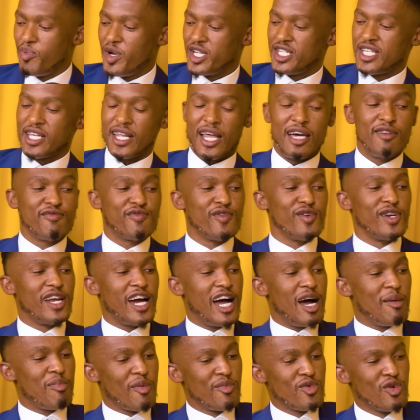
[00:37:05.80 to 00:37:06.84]
peti rifle
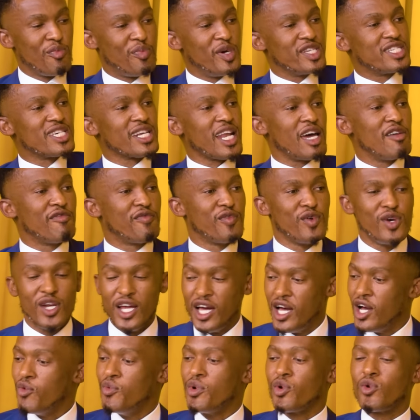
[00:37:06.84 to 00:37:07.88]
ngap omunyu peti rifle,
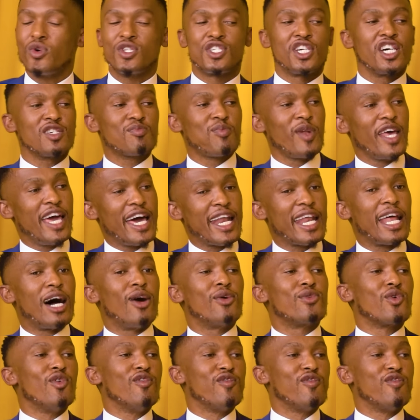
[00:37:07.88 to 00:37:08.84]
we could just play around.